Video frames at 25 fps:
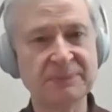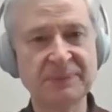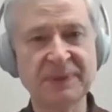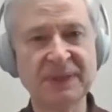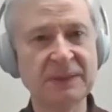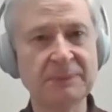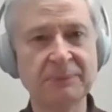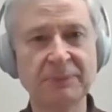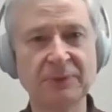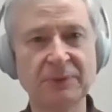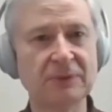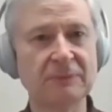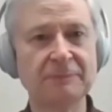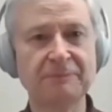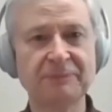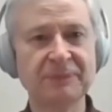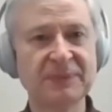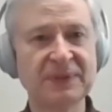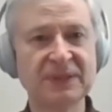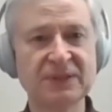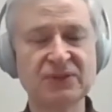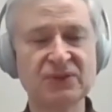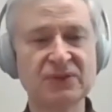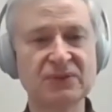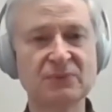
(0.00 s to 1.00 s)
people.
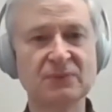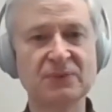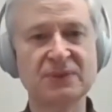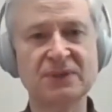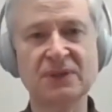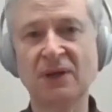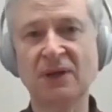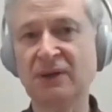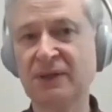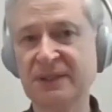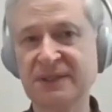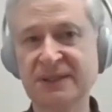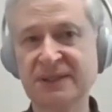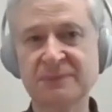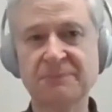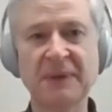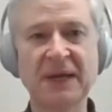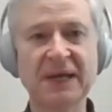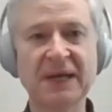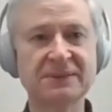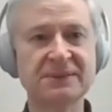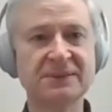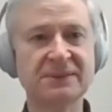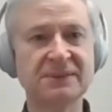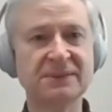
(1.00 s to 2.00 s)
It just was
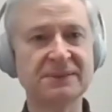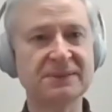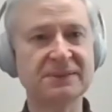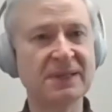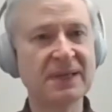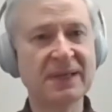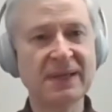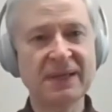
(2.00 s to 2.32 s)
unexpected.